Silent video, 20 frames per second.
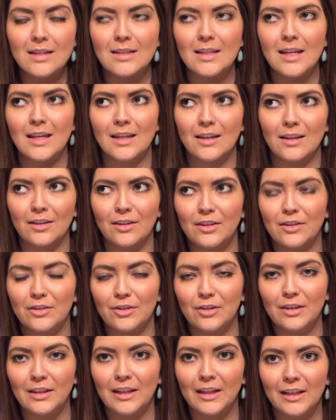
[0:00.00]
taking a
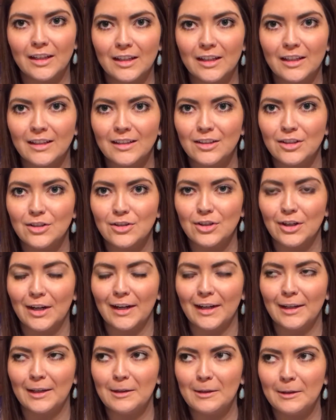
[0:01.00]
little lick to
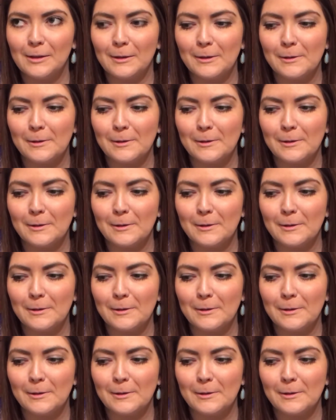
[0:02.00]
try it.